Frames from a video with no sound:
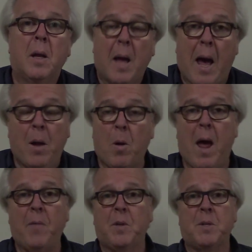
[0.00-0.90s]
I don't
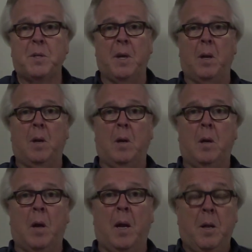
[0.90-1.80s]
have to sin.
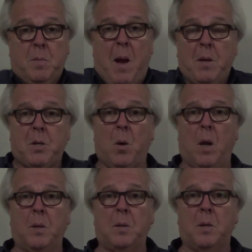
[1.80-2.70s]
It's my
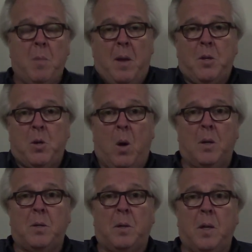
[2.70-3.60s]
choice. It's my
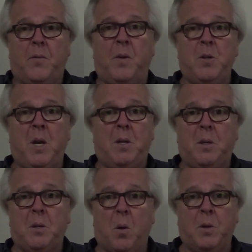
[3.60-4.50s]
choice to live for
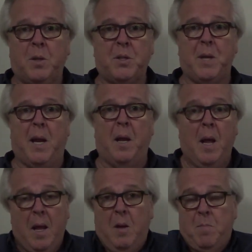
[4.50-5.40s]
Jesus or to sin.
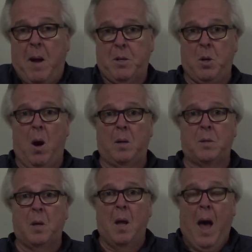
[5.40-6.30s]
It's my
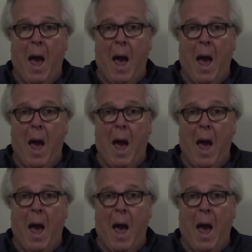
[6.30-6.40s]
choice.